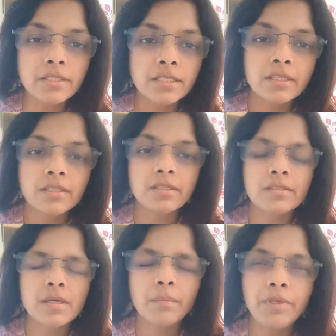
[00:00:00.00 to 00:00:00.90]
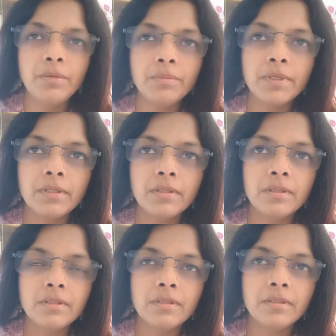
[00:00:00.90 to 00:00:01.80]
Some people
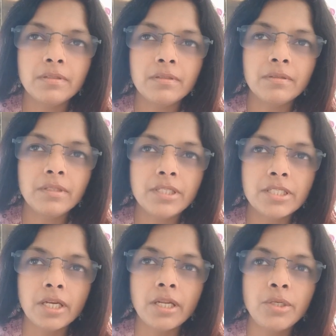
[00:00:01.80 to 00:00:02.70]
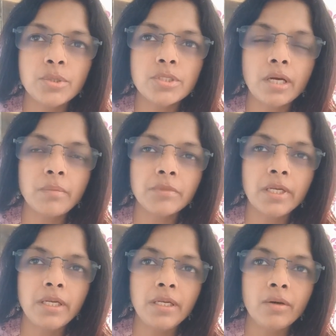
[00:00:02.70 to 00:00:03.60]
listen to something,
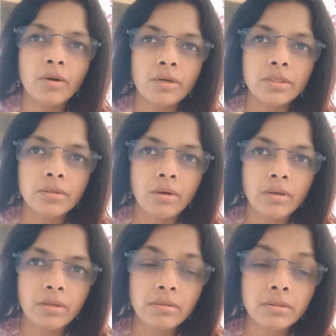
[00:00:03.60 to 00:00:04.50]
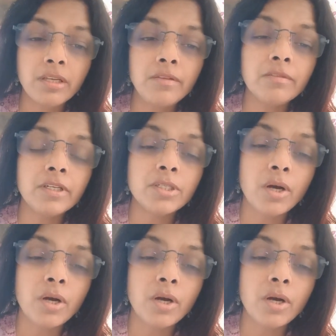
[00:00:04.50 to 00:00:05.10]
or they even talk